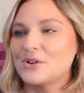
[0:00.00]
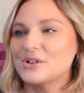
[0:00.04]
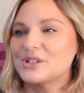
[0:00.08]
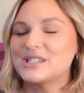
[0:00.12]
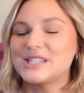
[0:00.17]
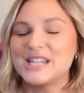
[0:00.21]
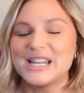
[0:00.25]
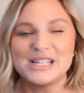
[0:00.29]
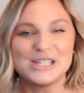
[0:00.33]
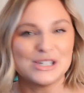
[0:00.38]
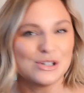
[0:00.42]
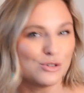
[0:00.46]

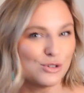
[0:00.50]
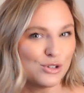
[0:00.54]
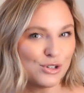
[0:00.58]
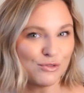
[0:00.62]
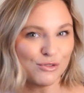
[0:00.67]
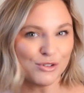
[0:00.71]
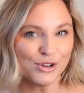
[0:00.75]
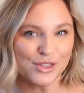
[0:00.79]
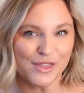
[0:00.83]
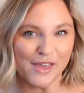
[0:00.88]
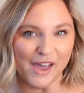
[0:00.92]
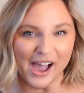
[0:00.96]
stay tuned
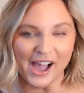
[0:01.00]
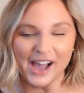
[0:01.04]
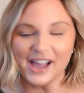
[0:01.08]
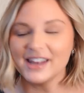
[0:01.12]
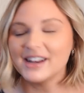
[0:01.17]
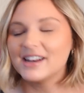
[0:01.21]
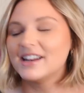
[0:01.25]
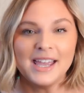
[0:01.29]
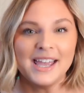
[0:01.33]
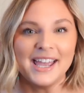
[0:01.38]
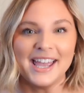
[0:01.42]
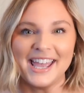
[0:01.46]
for that.
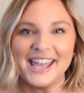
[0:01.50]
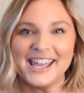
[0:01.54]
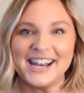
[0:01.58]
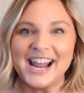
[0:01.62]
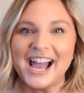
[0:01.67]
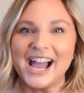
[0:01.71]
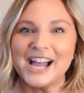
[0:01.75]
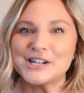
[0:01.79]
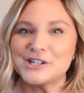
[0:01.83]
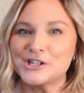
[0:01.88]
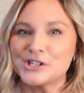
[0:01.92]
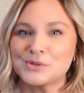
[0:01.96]
And
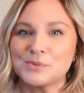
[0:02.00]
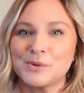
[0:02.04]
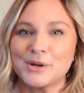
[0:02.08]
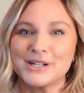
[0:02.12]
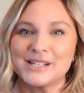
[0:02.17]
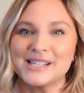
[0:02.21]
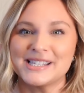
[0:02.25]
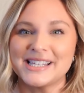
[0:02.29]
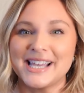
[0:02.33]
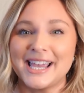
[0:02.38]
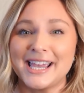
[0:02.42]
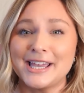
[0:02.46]
I just want to
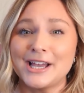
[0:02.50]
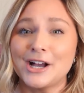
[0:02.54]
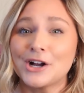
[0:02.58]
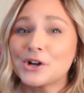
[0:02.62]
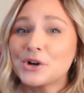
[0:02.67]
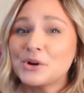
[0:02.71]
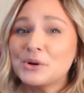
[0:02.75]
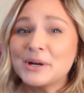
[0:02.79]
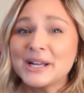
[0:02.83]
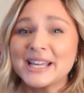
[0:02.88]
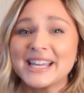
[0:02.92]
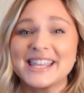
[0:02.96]
say a
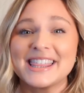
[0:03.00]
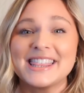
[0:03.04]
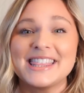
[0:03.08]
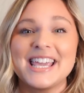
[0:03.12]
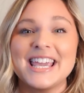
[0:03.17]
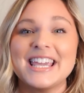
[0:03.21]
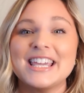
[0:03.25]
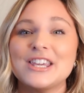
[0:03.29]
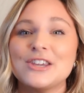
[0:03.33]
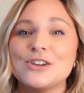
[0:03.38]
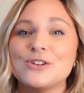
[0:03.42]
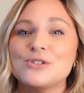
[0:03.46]
quick
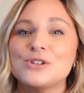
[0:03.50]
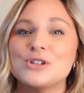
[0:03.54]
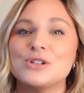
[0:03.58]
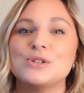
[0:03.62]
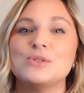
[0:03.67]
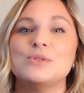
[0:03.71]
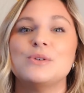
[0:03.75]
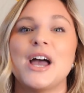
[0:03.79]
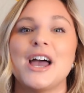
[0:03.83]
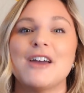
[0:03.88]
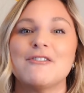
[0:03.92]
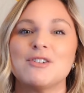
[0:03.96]
thank you
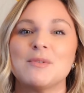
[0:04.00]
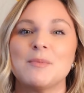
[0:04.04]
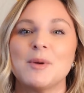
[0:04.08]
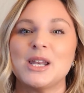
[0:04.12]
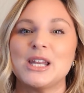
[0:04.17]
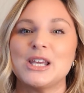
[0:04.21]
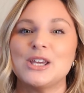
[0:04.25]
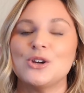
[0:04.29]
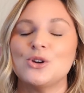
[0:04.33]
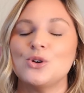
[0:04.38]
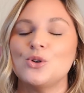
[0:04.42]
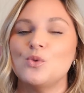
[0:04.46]
to
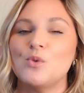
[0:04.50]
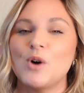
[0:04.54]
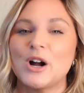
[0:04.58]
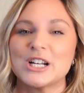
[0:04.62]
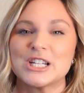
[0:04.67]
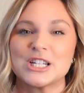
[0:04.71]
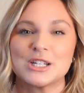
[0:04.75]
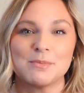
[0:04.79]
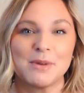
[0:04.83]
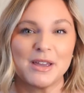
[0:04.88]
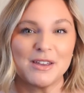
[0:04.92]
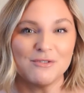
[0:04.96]
everybody who
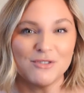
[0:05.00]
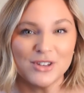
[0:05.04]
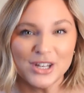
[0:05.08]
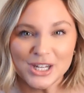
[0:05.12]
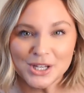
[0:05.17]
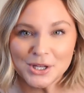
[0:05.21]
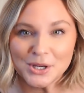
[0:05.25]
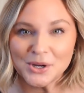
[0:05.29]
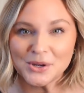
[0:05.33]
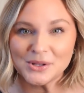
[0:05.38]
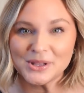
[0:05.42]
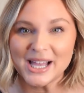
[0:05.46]
watched my
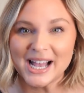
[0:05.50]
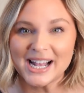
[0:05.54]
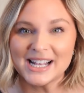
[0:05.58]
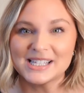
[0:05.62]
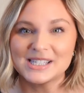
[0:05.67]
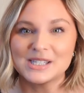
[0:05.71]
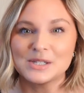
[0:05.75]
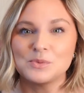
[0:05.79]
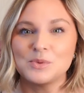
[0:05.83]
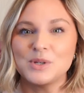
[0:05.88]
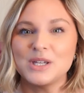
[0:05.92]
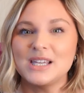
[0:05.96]
video
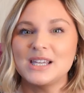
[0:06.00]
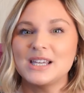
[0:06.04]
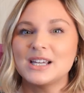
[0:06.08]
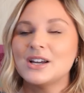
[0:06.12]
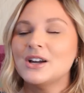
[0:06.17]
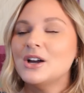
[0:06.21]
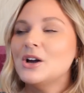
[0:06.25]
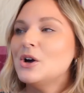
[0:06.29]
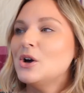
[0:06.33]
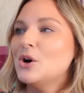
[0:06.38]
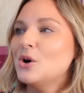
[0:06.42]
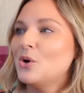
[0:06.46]
last week
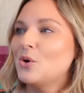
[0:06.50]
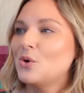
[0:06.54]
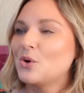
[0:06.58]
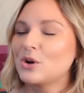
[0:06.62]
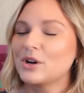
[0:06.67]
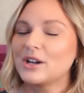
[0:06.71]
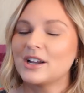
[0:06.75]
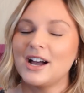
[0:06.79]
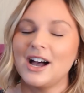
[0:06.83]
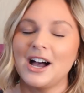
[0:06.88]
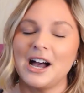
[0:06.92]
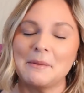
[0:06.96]
or
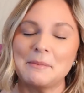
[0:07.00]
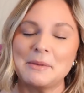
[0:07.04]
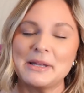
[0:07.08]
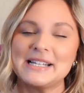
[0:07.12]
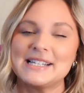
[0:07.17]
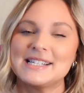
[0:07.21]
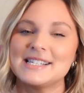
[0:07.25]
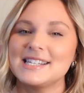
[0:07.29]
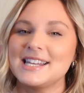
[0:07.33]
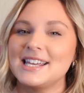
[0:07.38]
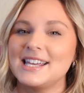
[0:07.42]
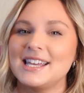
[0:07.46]

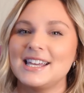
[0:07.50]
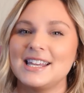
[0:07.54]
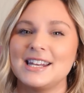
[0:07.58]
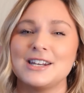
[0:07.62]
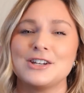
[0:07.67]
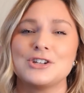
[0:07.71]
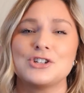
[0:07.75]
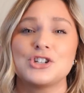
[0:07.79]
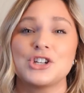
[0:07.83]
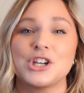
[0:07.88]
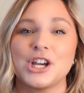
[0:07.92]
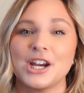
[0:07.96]
commented
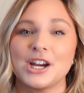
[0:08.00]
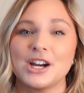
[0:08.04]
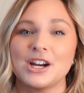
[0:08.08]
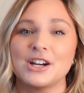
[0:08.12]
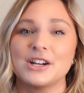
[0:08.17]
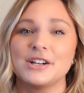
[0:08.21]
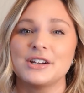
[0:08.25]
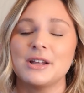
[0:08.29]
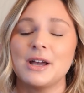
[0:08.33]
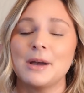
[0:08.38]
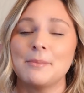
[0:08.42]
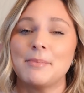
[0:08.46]
and
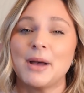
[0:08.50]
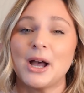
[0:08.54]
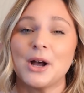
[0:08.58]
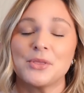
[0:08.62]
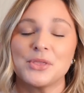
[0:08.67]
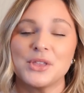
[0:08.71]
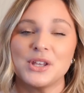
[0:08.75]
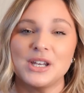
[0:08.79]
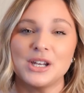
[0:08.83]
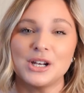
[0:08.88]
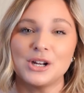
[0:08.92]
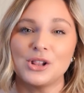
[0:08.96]
shared about
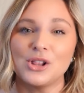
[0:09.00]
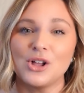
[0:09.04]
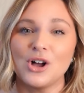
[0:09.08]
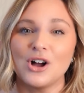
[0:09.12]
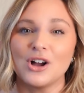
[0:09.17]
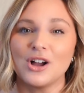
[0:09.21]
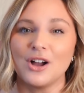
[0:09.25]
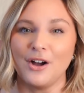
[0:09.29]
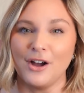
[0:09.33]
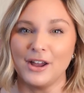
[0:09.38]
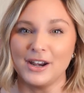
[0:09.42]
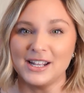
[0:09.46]
the knit
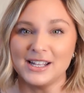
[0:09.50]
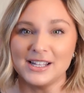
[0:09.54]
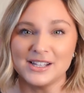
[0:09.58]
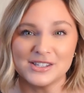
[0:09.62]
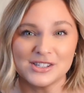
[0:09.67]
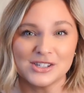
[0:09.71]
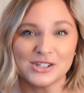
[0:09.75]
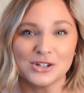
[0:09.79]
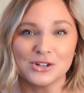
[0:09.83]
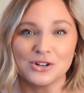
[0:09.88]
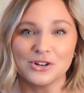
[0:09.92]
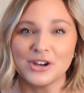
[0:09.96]
along on
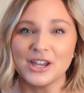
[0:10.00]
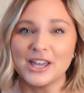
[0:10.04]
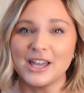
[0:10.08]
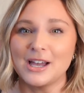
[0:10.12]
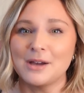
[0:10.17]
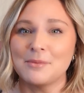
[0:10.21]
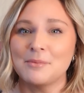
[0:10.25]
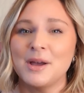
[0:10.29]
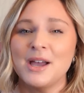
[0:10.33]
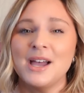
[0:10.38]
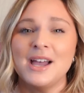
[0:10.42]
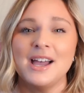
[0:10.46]

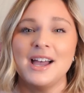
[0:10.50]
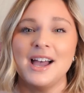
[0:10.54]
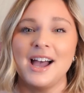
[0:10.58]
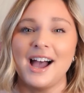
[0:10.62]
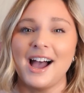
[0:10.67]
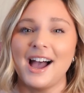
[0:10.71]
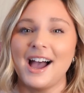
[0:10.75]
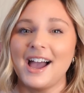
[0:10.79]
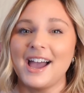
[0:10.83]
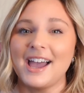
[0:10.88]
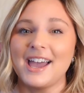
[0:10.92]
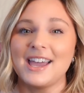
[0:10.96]
Instagram.
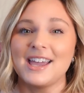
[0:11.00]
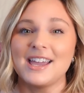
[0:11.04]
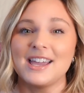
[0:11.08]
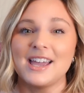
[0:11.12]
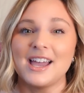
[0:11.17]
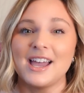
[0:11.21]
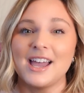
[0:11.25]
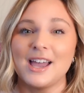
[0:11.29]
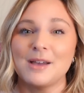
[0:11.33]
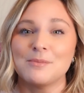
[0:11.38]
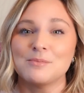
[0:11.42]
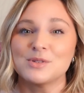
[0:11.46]

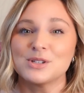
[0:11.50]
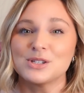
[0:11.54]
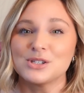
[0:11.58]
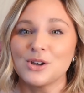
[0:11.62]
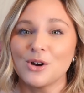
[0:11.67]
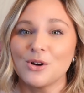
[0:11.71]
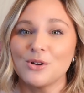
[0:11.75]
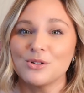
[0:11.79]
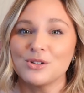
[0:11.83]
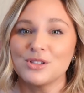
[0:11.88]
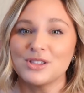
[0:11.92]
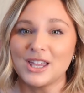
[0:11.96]
I am
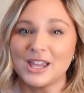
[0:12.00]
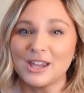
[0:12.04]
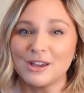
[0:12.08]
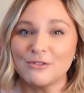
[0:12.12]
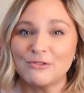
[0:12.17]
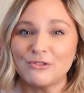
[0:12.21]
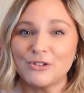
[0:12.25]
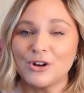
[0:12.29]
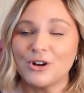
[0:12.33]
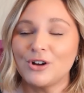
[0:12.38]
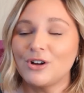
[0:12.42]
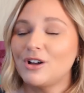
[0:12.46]
so
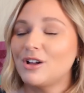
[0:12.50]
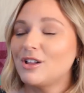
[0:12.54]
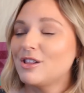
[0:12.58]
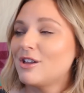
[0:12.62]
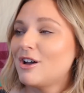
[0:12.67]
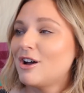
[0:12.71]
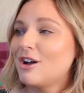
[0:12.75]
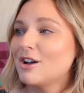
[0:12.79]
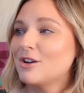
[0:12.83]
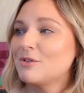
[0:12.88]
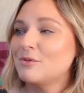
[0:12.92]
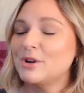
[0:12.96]
thankful,
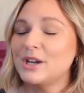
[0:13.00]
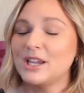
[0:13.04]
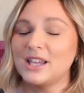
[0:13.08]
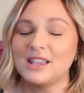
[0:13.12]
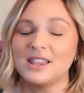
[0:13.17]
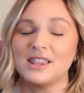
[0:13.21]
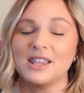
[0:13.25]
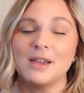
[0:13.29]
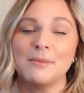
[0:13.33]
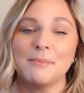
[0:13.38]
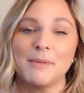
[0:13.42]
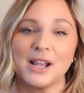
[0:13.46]
along
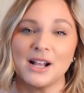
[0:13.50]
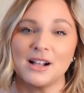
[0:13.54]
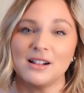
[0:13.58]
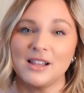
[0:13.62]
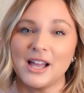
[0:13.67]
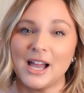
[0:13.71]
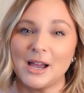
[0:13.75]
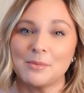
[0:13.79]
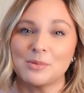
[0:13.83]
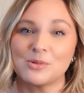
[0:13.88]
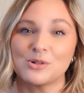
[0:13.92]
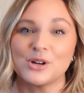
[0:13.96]
with my
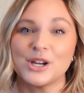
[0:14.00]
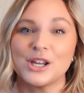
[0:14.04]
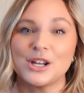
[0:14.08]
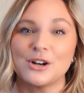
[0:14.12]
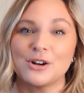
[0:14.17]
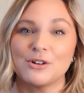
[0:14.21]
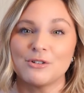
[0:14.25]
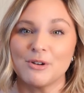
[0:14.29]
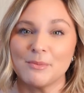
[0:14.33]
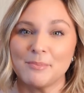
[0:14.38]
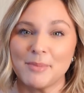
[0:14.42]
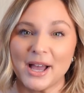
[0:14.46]

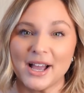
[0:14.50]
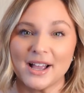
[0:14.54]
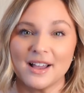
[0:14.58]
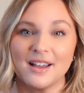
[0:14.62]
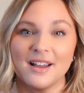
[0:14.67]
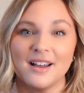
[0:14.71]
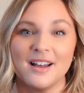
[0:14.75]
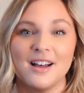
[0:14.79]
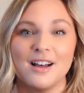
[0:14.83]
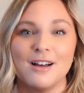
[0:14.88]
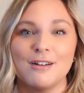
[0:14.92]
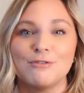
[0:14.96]
collaborator
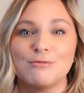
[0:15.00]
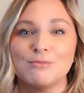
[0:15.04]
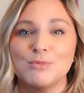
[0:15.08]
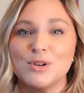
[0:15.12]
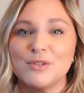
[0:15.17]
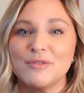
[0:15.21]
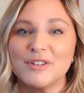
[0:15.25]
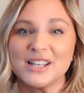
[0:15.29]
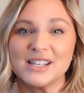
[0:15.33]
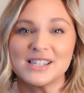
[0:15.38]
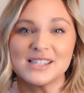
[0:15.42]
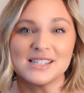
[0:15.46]
Rebecca of
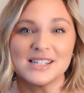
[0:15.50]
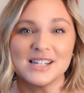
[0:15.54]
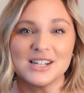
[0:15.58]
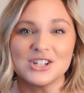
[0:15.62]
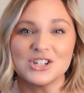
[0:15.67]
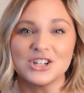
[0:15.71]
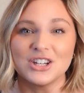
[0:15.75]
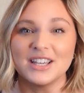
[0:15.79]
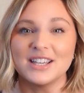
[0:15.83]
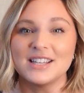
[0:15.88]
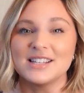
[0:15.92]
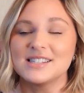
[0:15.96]
Moving
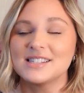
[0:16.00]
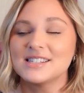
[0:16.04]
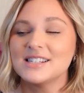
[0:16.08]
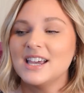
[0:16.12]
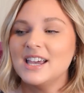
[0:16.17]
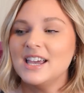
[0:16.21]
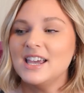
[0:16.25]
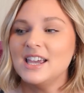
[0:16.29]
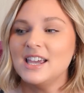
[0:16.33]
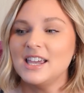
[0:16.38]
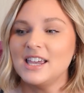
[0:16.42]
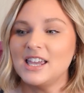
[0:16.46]
Stitches.
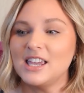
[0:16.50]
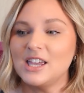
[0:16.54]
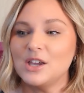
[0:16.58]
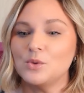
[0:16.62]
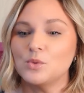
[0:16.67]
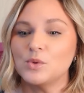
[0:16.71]
It